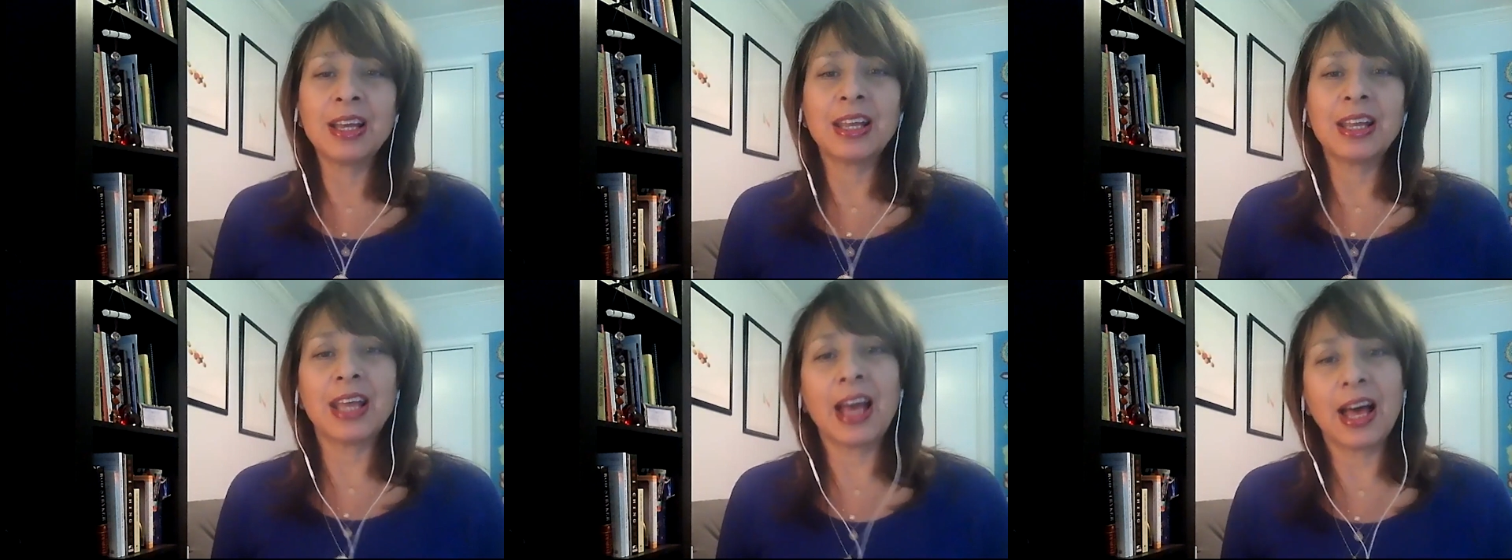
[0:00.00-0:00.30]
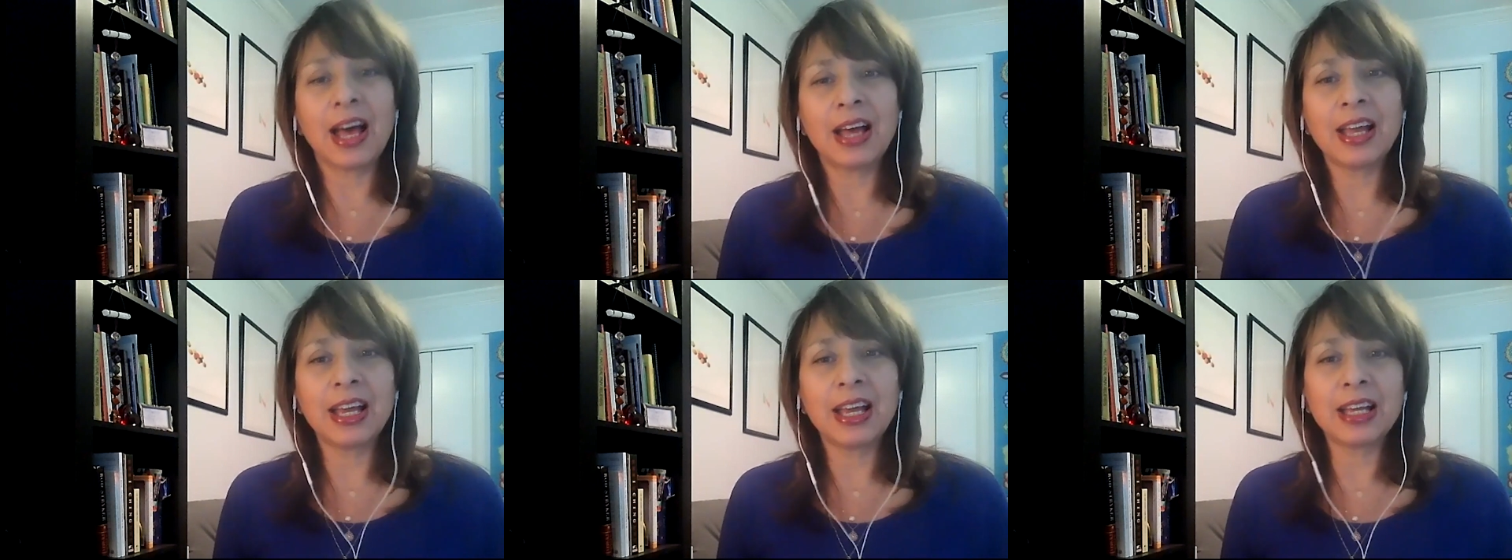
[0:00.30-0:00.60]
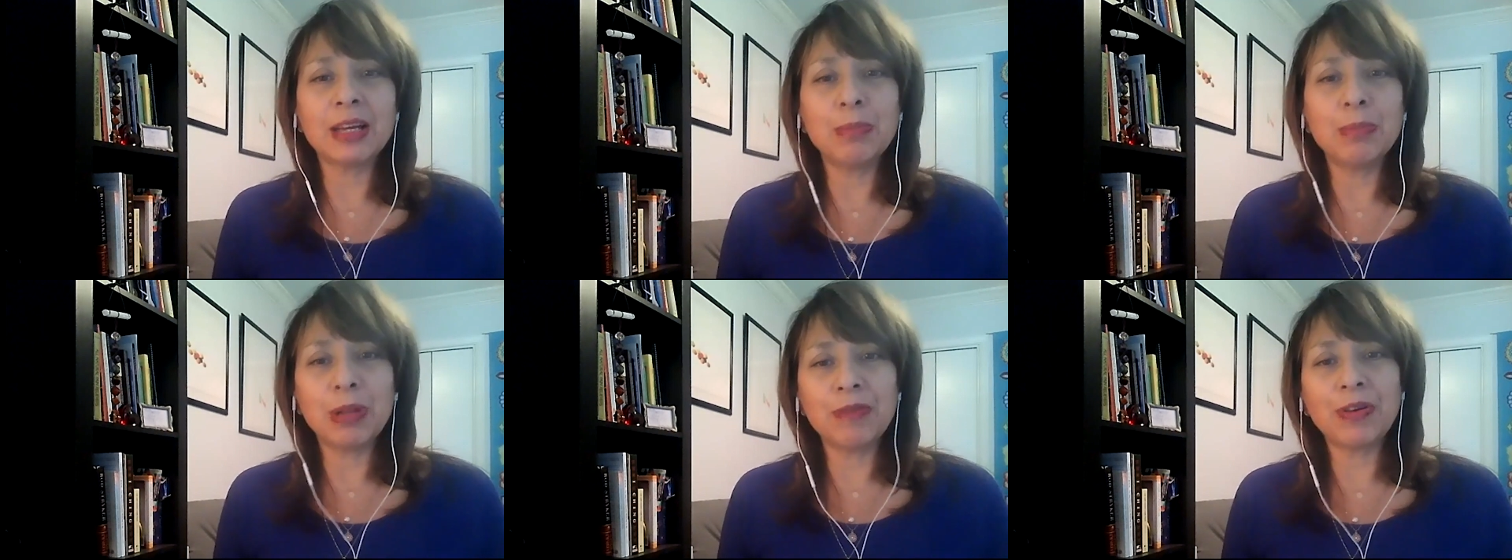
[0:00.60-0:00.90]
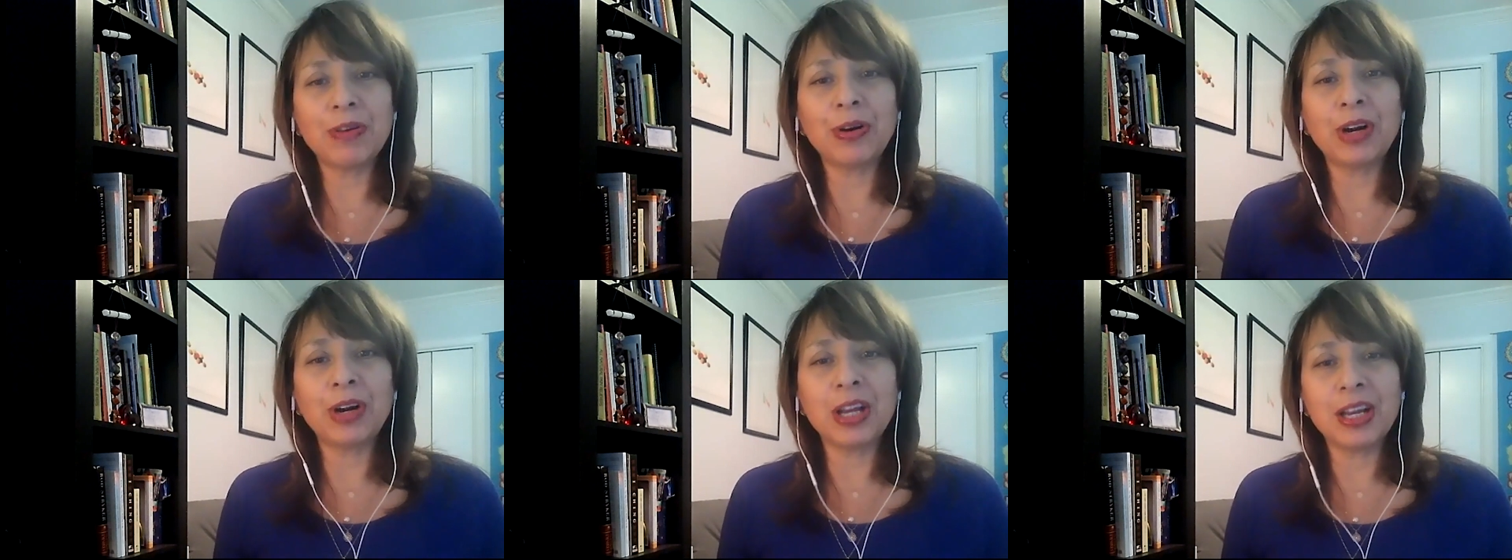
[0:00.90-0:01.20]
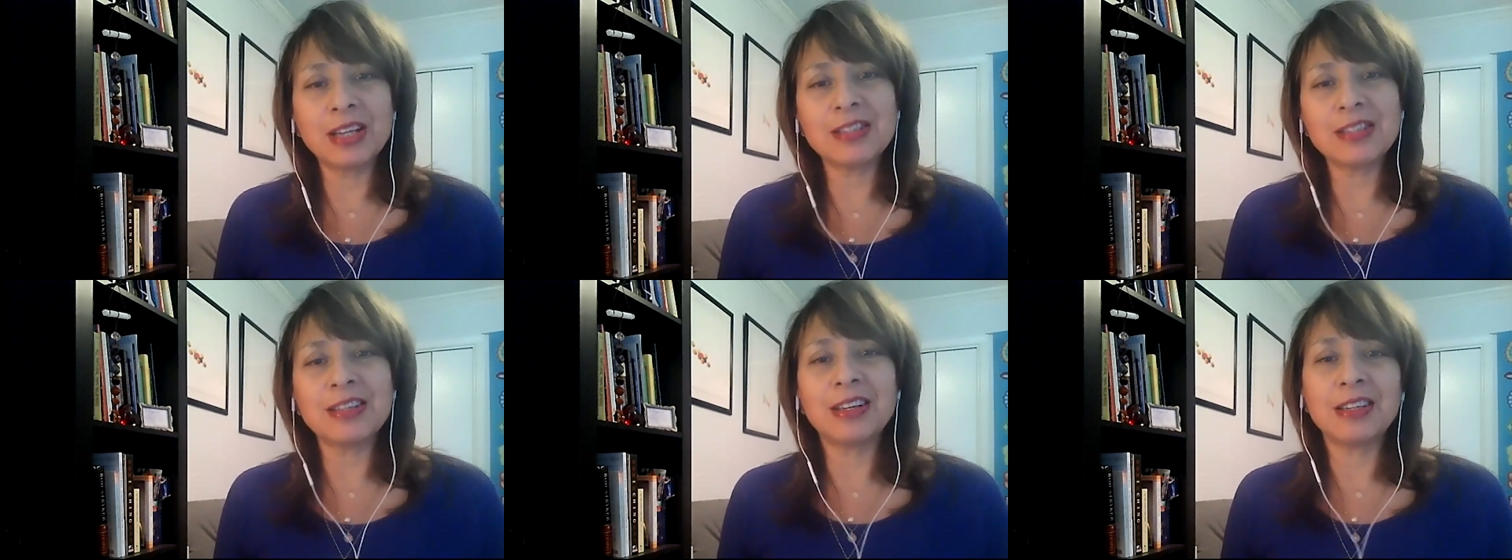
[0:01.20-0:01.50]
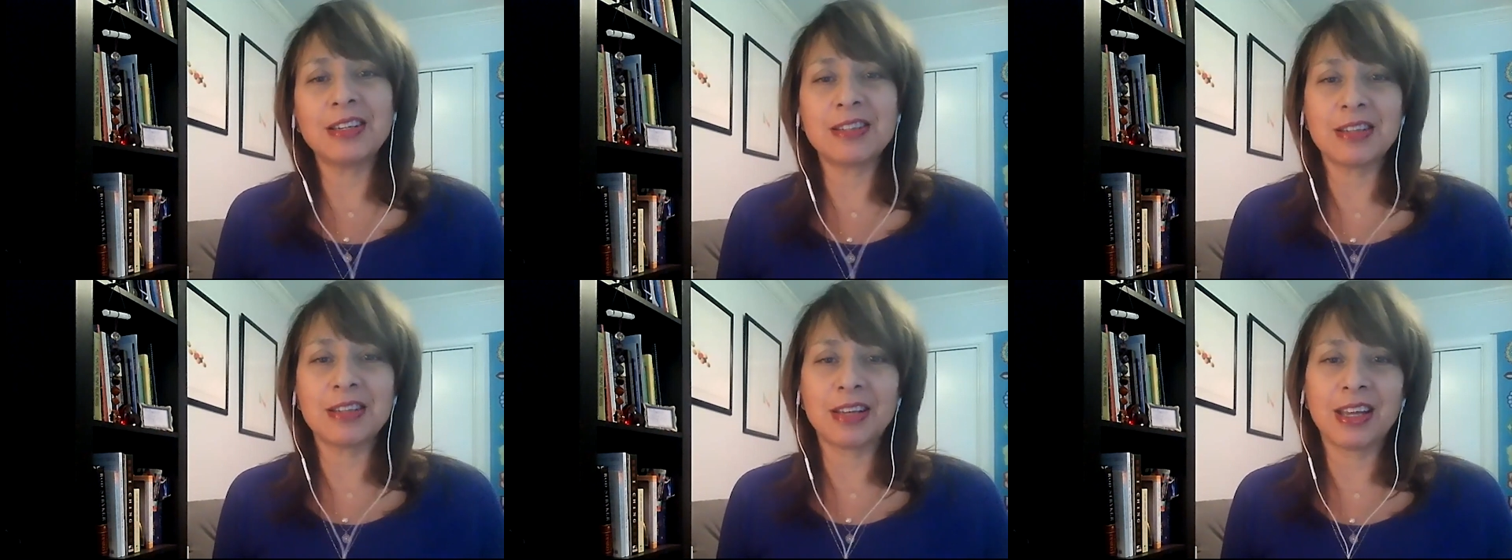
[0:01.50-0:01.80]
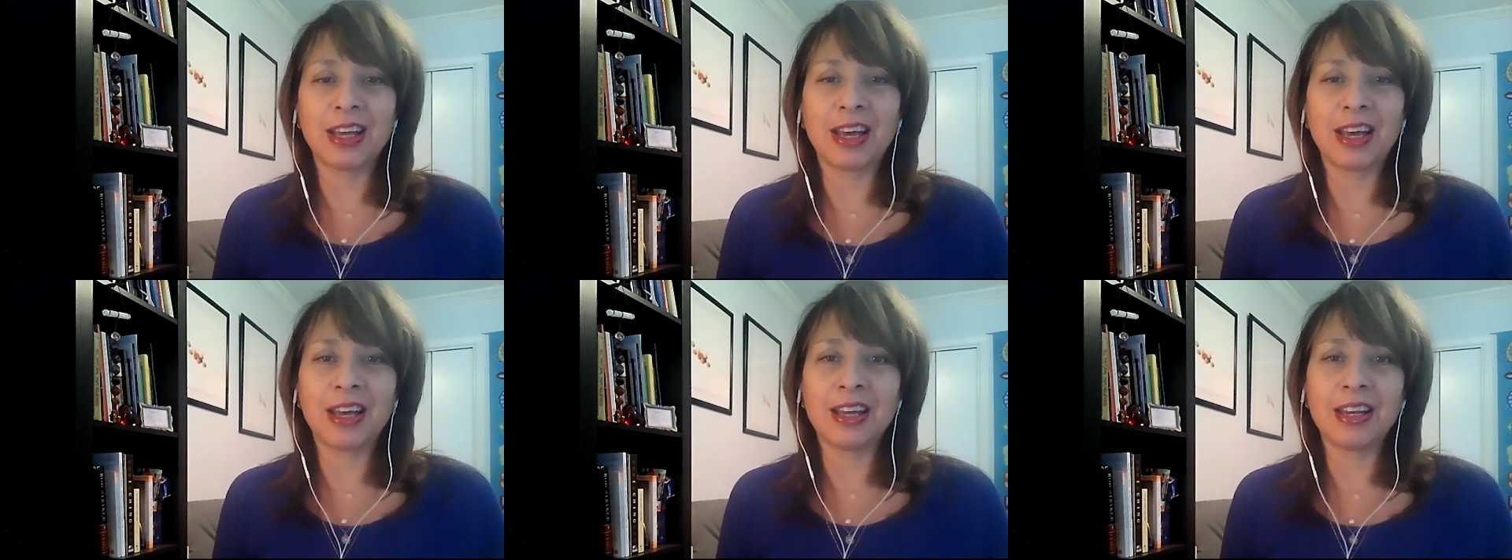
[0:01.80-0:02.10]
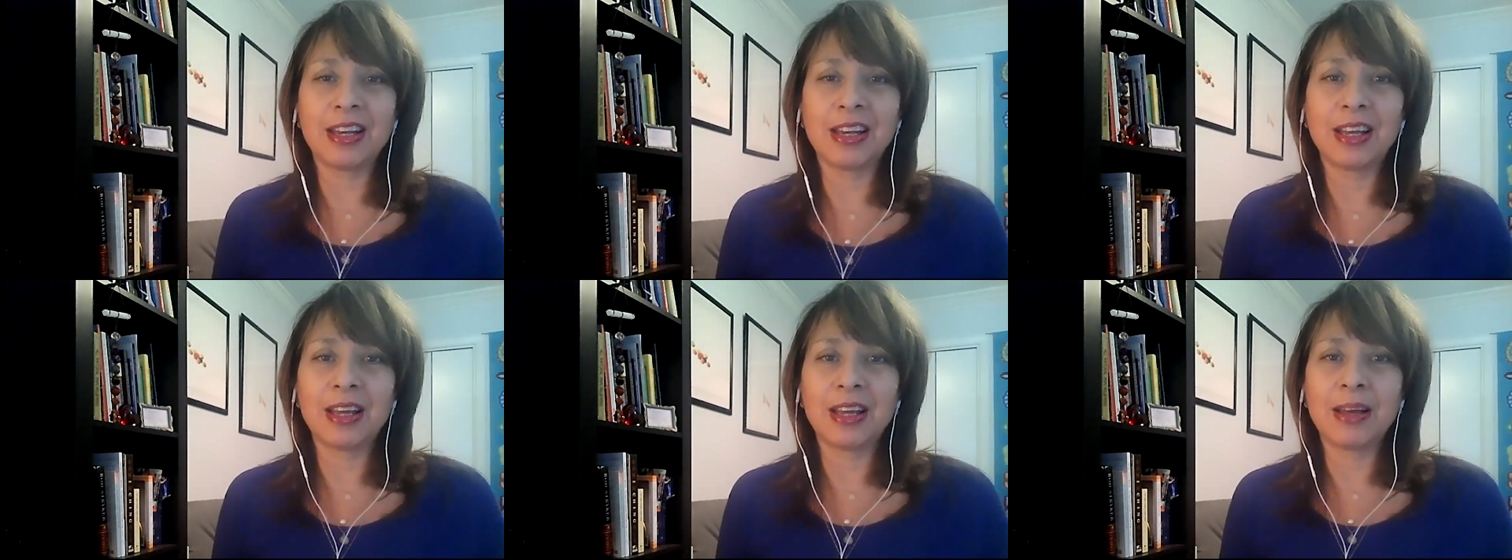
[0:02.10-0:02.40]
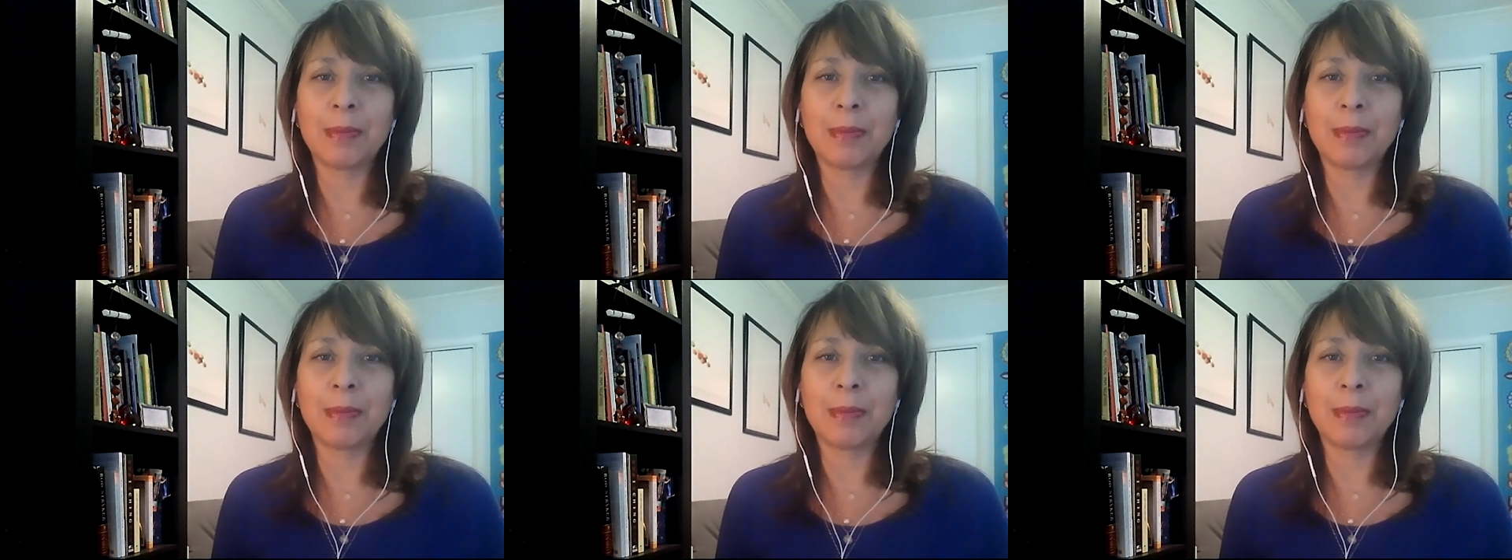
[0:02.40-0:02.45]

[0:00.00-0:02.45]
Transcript: it can be very easy to get